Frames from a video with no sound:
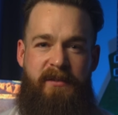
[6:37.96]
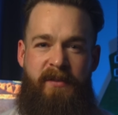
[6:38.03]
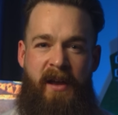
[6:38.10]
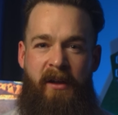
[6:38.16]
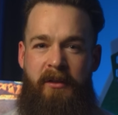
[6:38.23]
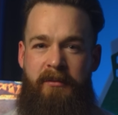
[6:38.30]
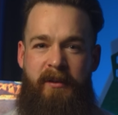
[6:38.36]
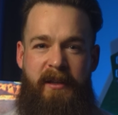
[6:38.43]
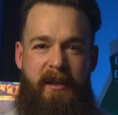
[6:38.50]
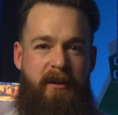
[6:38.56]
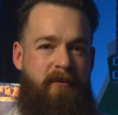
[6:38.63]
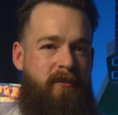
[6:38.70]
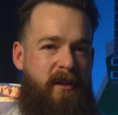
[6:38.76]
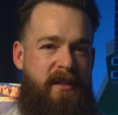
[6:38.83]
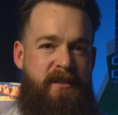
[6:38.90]
of
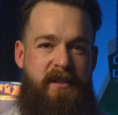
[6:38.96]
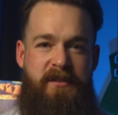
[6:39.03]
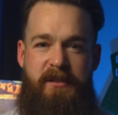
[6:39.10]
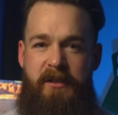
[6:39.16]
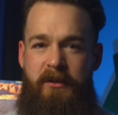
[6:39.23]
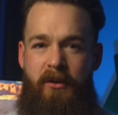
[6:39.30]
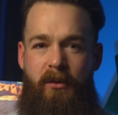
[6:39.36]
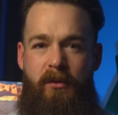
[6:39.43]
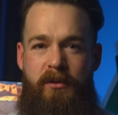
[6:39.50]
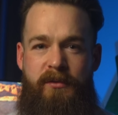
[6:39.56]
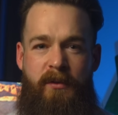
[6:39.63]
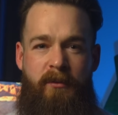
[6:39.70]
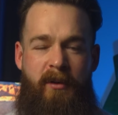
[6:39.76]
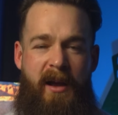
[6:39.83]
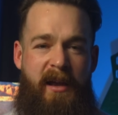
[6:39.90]
health-related reasons and goals
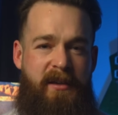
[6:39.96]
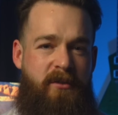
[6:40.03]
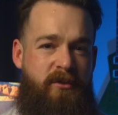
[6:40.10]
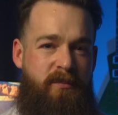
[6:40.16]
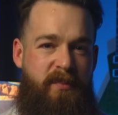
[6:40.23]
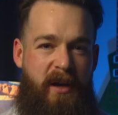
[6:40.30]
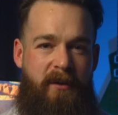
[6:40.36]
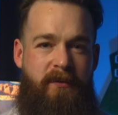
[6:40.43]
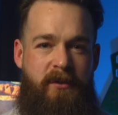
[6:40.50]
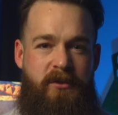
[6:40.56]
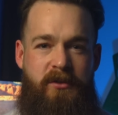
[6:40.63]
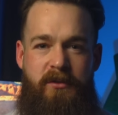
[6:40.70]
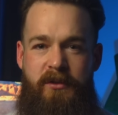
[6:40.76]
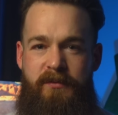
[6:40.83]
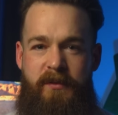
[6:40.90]
for why I use barefoot
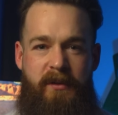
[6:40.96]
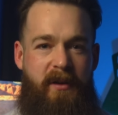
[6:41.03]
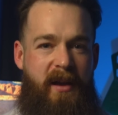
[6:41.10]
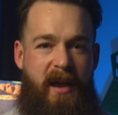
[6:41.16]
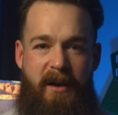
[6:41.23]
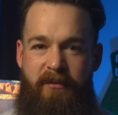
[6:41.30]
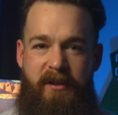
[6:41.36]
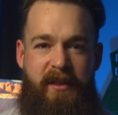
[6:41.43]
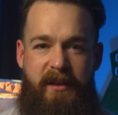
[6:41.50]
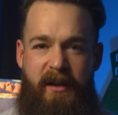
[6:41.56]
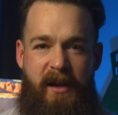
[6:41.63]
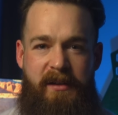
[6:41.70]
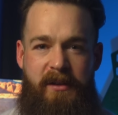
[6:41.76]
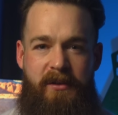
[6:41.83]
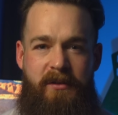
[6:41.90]
shoes for everything
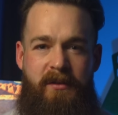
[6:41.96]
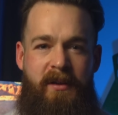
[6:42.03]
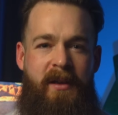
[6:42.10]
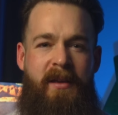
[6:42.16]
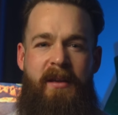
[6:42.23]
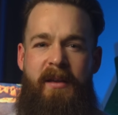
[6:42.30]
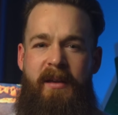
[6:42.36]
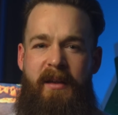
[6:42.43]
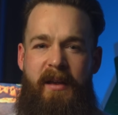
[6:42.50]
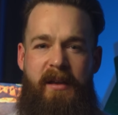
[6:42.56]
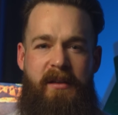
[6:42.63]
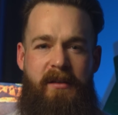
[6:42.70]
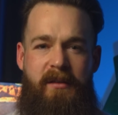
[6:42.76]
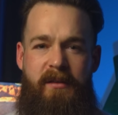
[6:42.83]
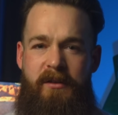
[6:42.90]
I do,
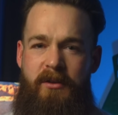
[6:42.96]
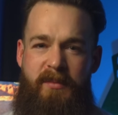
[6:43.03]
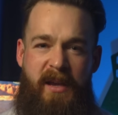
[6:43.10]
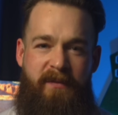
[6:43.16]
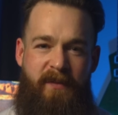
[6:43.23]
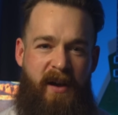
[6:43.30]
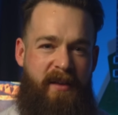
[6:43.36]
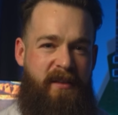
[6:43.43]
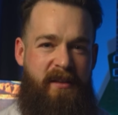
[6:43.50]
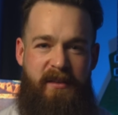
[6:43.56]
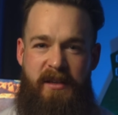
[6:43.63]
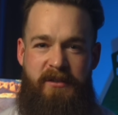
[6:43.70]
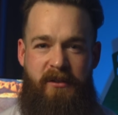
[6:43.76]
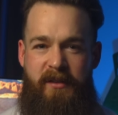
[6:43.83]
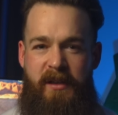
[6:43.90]
and you may find that
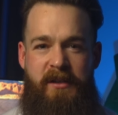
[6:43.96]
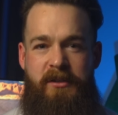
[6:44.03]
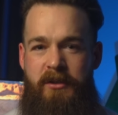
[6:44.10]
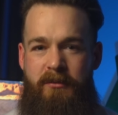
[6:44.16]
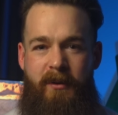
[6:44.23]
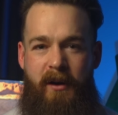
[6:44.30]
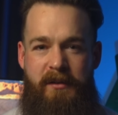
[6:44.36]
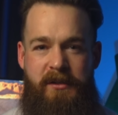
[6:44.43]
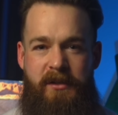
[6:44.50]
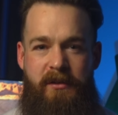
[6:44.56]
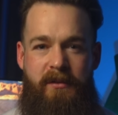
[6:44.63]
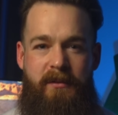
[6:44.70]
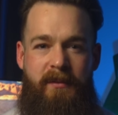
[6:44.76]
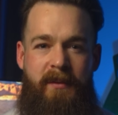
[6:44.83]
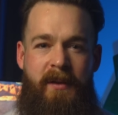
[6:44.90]
these are things you want
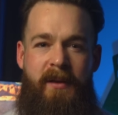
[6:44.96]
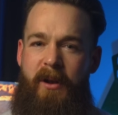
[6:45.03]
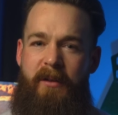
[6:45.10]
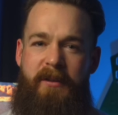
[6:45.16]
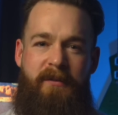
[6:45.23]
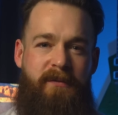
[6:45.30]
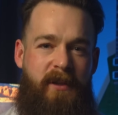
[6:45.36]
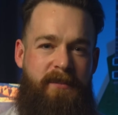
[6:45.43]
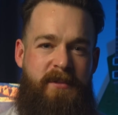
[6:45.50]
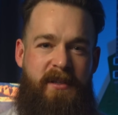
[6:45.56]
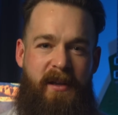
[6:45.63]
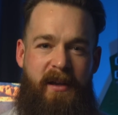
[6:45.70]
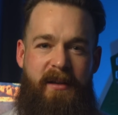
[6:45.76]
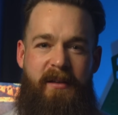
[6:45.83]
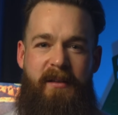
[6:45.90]
too. But on the flip
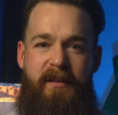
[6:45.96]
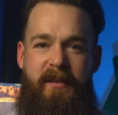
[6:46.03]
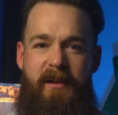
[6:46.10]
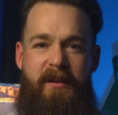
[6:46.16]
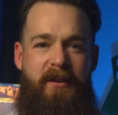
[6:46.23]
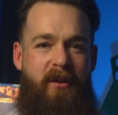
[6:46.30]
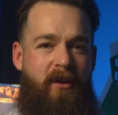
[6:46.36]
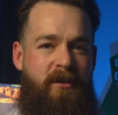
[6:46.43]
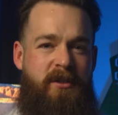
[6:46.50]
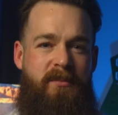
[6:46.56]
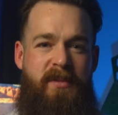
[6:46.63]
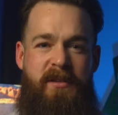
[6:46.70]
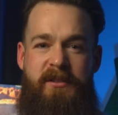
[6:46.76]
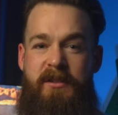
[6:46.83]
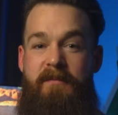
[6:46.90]
side, there can also
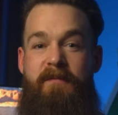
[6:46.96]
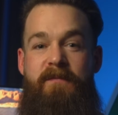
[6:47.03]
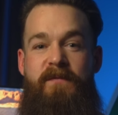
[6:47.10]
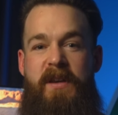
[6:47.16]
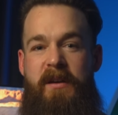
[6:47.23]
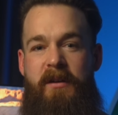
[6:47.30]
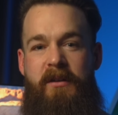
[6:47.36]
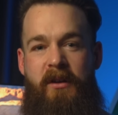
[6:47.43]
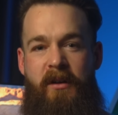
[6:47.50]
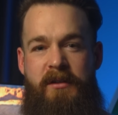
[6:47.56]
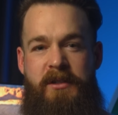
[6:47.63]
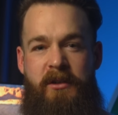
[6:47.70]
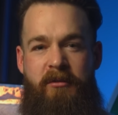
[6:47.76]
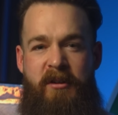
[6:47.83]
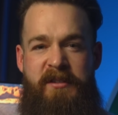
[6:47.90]
be severe
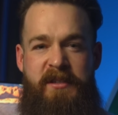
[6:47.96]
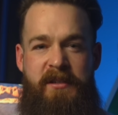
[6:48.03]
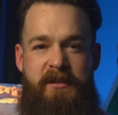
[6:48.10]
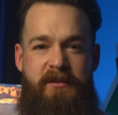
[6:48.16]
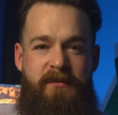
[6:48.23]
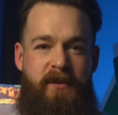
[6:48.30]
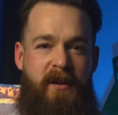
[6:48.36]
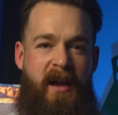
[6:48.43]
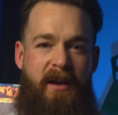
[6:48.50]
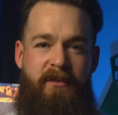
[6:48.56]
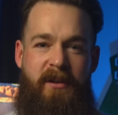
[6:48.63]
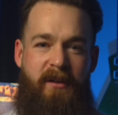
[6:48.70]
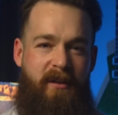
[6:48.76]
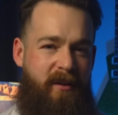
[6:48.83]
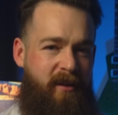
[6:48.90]
consequences for
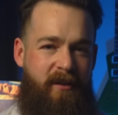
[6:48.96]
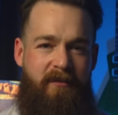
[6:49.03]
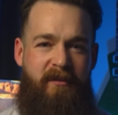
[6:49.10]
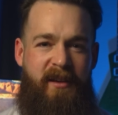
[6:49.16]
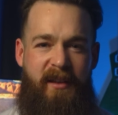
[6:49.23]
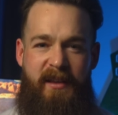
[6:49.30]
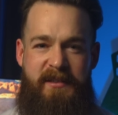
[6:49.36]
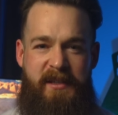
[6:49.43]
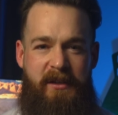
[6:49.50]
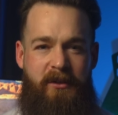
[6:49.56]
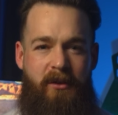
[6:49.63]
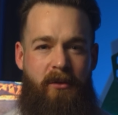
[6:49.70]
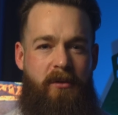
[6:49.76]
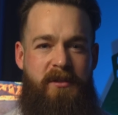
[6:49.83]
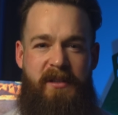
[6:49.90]
having unrealistic
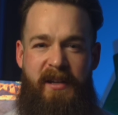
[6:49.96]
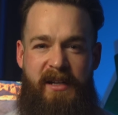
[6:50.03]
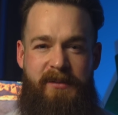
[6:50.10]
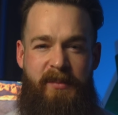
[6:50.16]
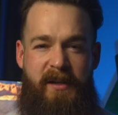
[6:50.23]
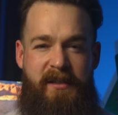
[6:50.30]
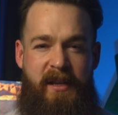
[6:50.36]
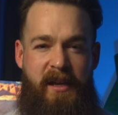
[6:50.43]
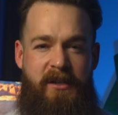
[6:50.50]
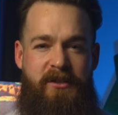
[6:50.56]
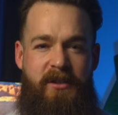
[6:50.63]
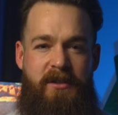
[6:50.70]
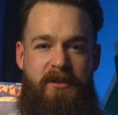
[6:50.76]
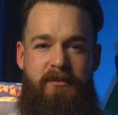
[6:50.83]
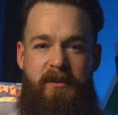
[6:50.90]
goals and
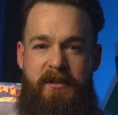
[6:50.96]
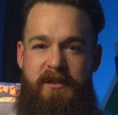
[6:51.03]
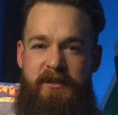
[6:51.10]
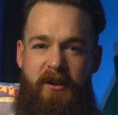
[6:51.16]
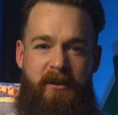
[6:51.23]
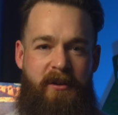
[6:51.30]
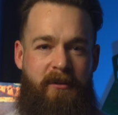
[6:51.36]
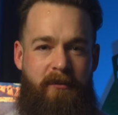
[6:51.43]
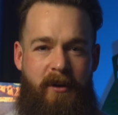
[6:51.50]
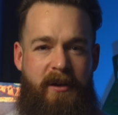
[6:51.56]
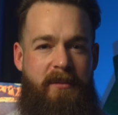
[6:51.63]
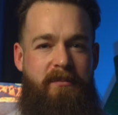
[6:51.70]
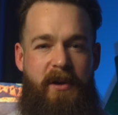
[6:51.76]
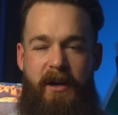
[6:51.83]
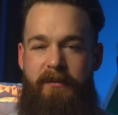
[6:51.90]
expectations when starting to run
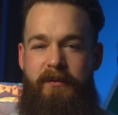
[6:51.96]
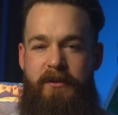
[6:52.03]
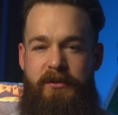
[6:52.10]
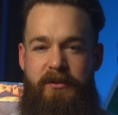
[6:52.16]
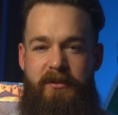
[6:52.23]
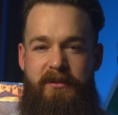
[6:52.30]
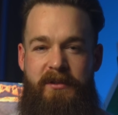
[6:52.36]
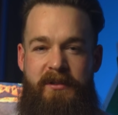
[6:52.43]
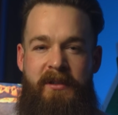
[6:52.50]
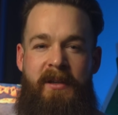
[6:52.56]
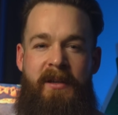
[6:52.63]
in barefoot shoes.